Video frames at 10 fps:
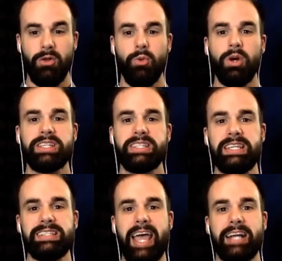What is the
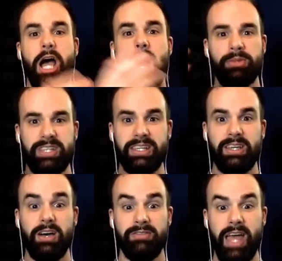exact opposite
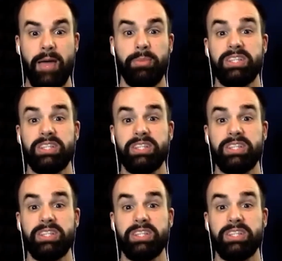of that,